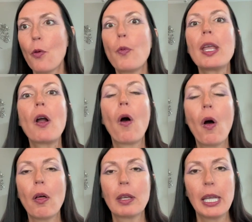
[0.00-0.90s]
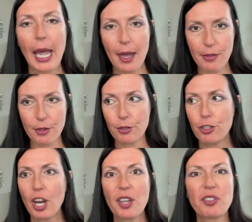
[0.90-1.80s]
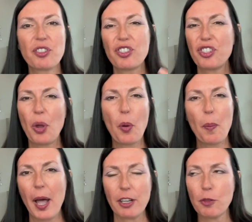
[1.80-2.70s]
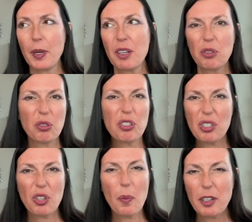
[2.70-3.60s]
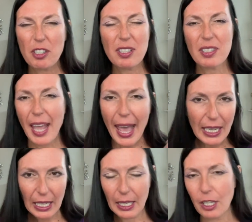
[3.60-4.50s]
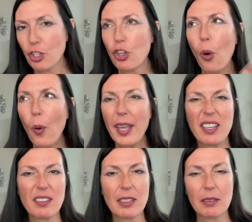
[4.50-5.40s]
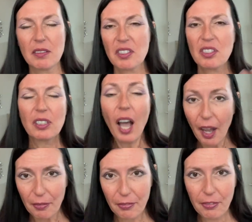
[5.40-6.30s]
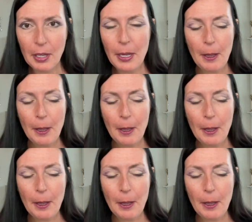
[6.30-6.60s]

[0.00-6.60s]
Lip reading: We all gather just so much because there's just so much static and noise and stuff.